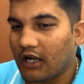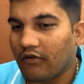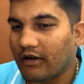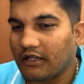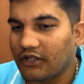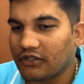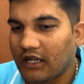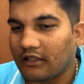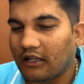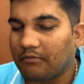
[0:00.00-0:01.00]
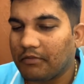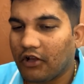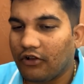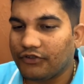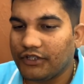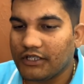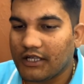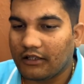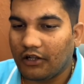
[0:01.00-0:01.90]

now understand that because these are